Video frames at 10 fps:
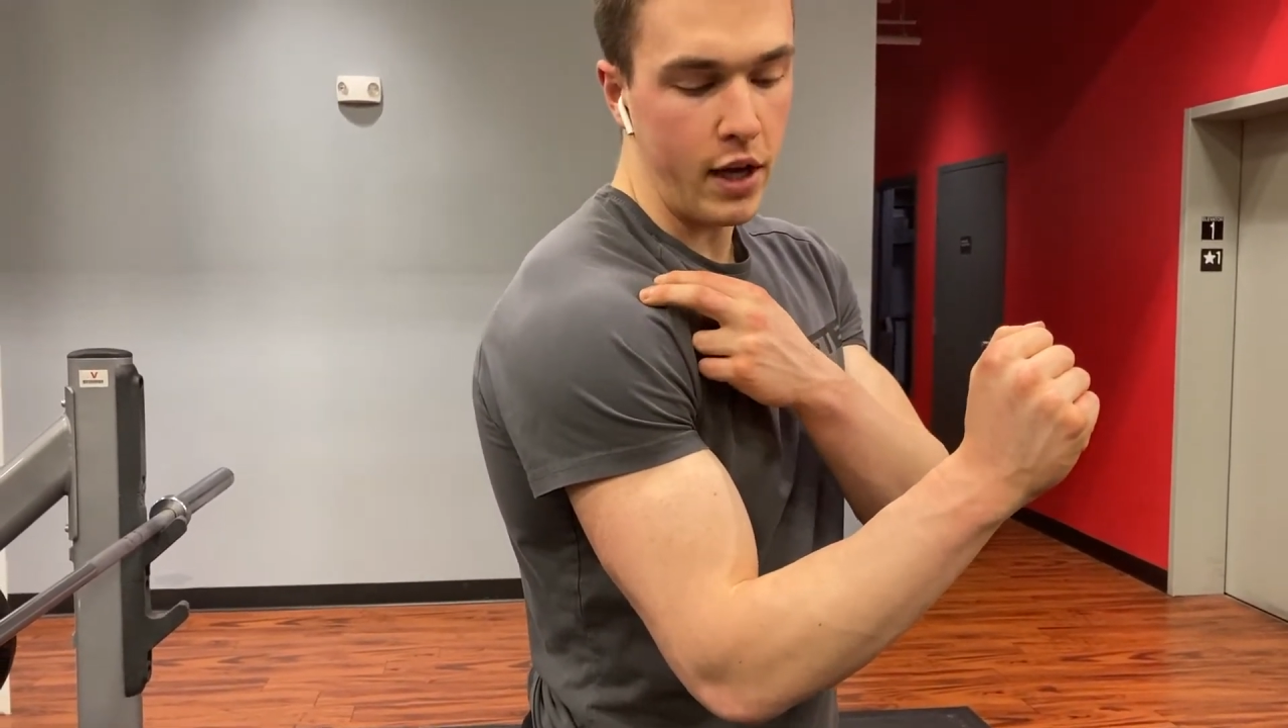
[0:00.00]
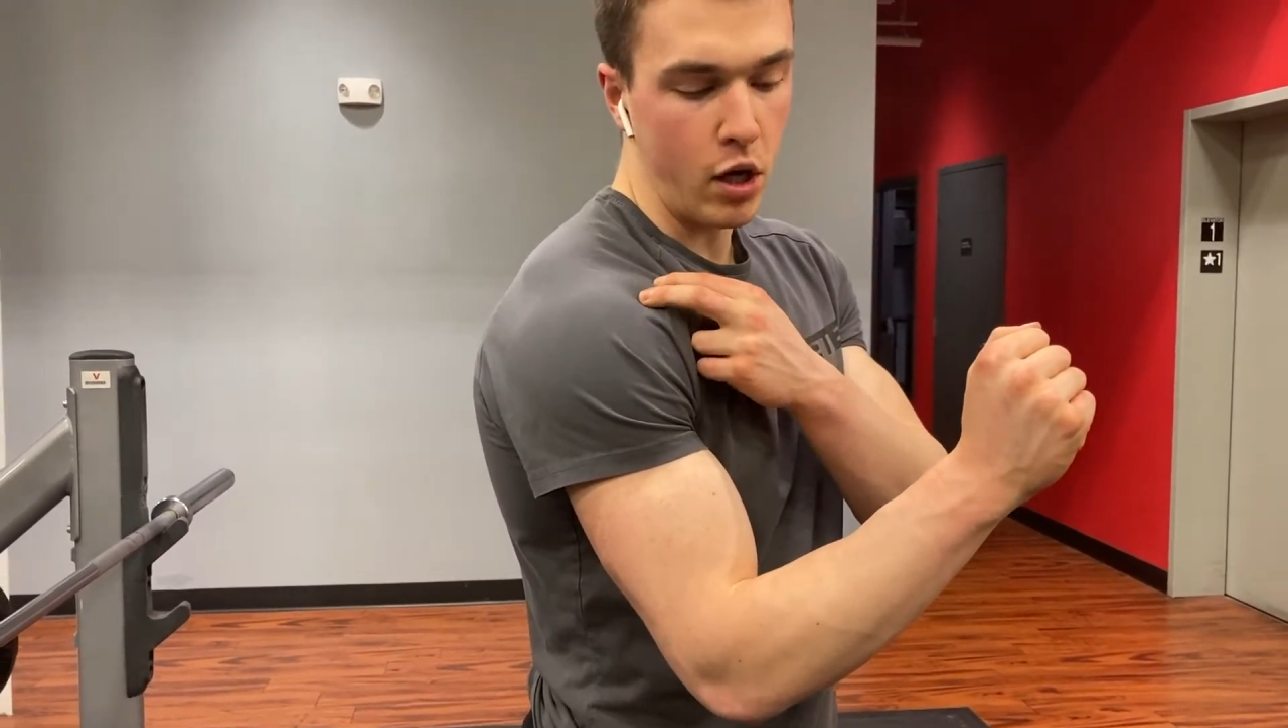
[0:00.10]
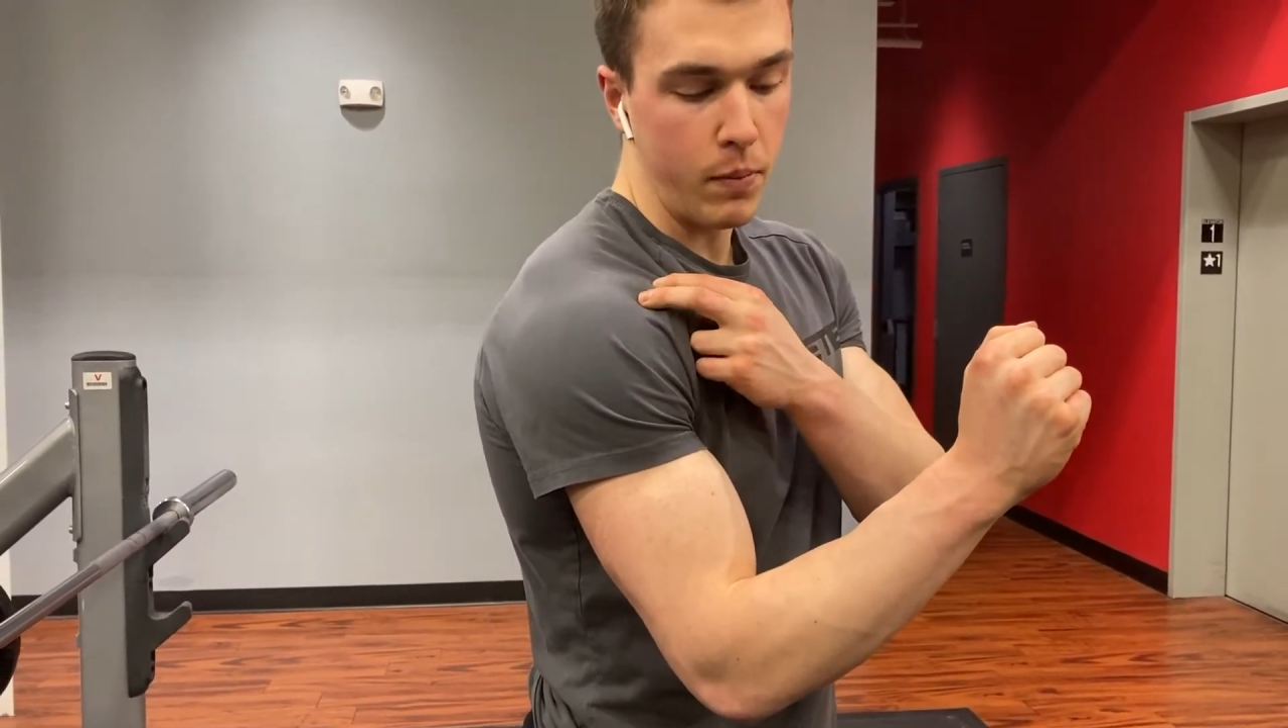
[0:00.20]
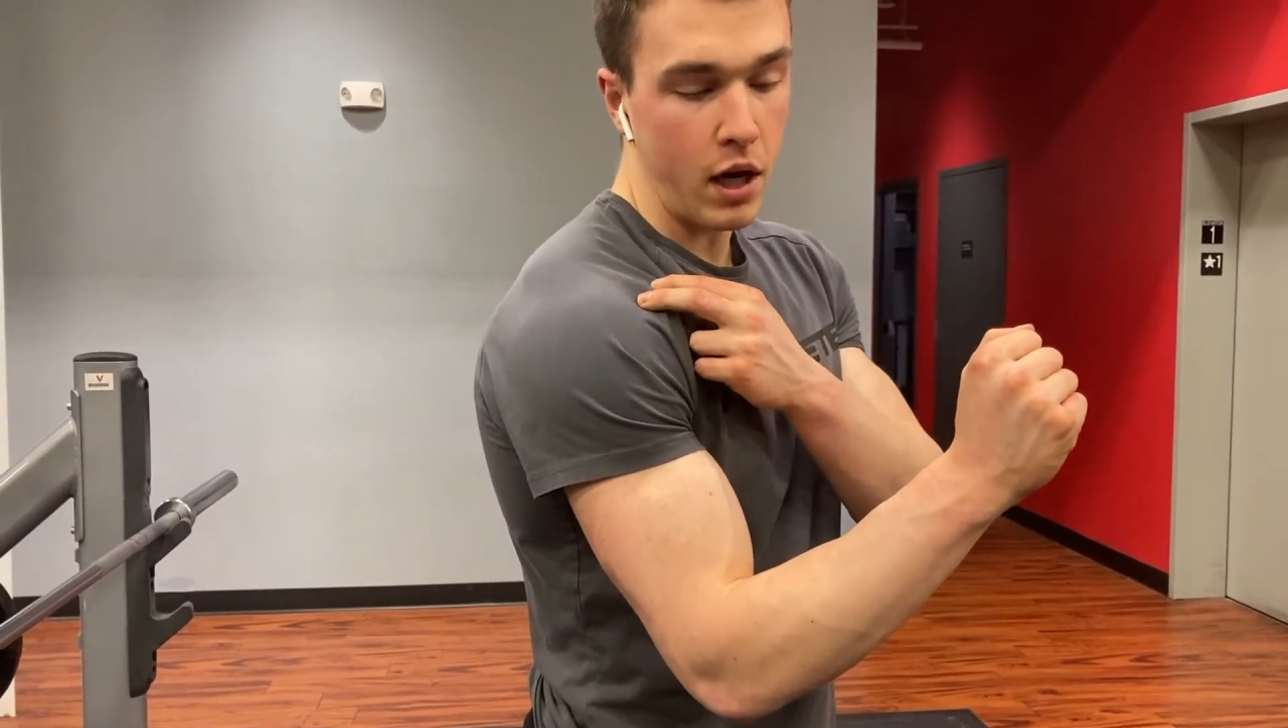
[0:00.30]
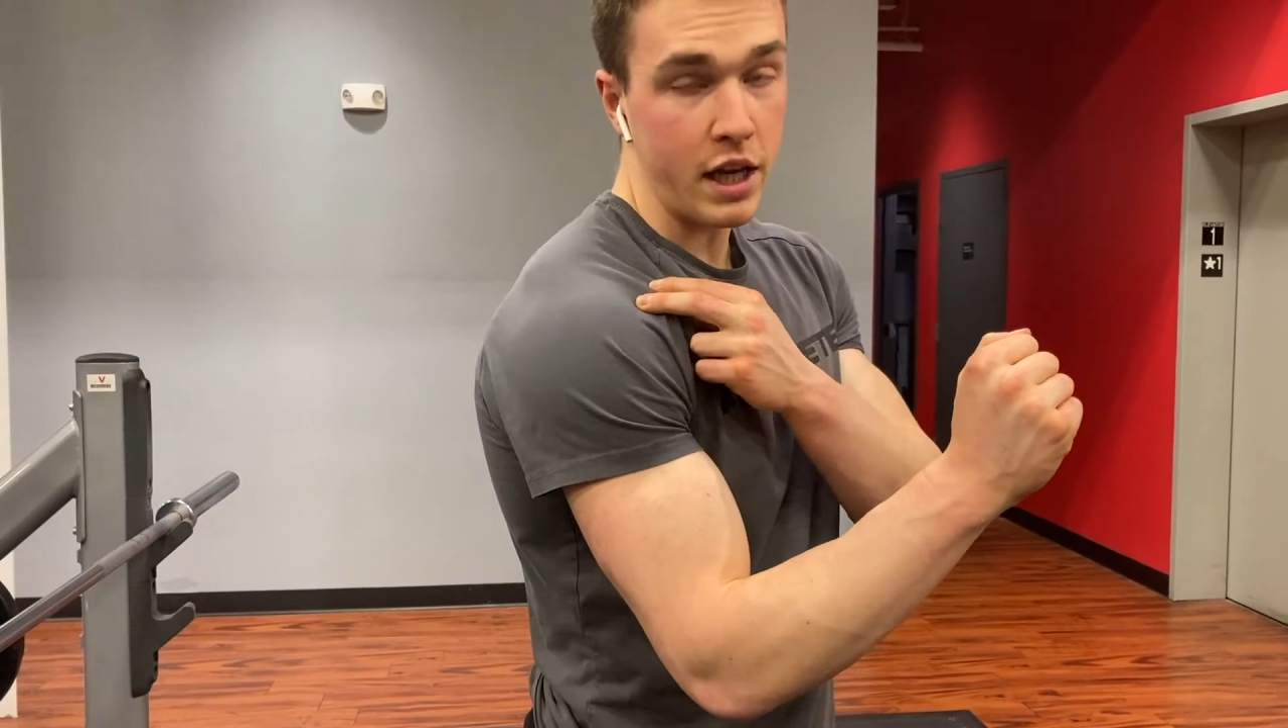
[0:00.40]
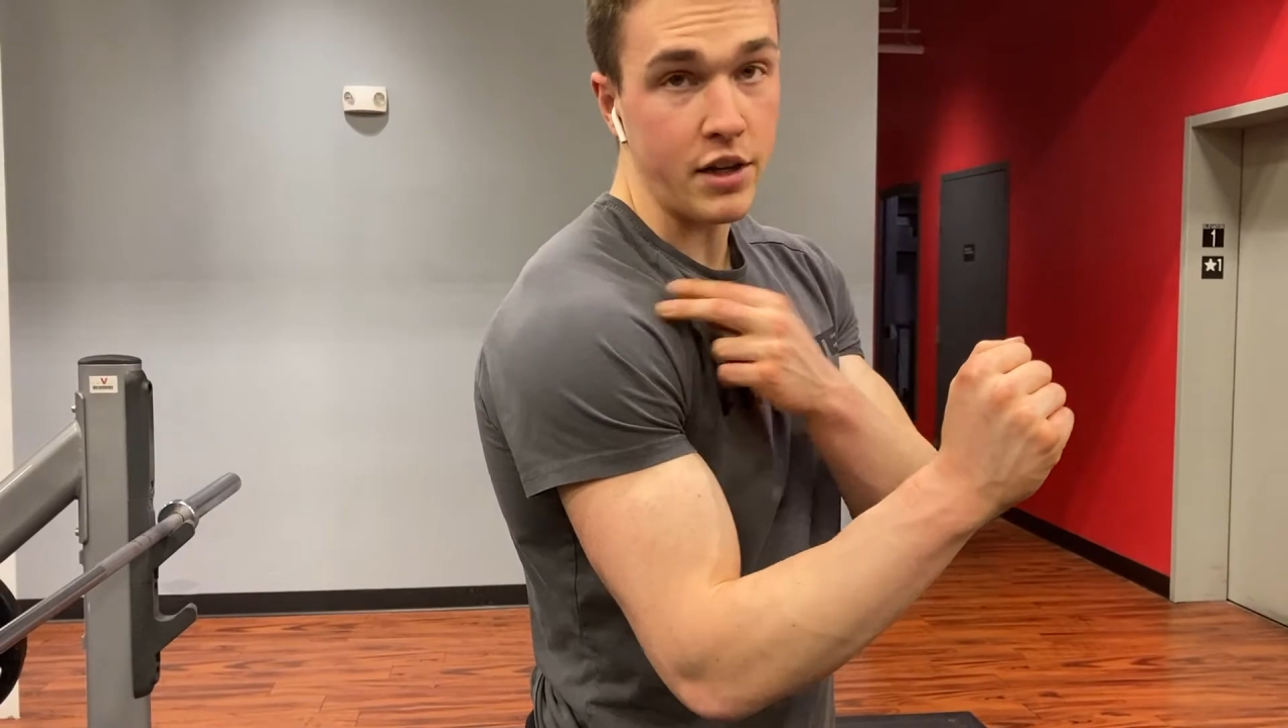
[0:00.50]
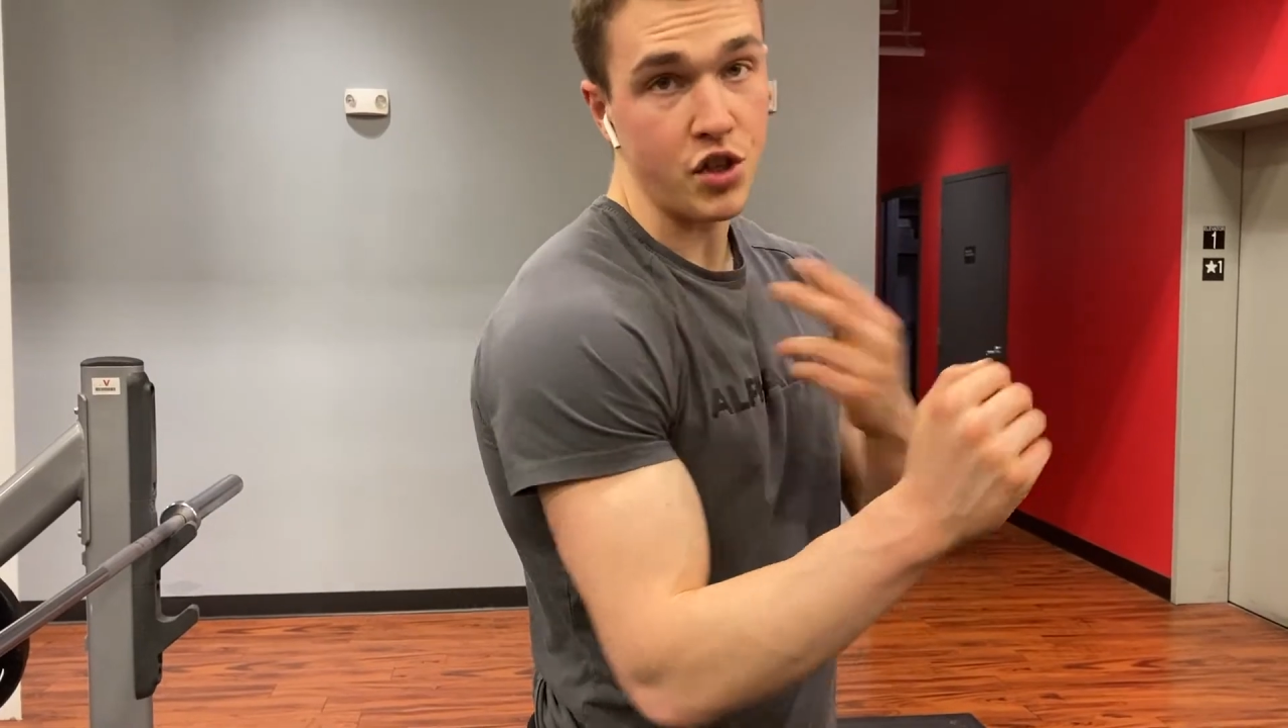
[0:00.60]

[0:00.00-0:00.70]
and your body is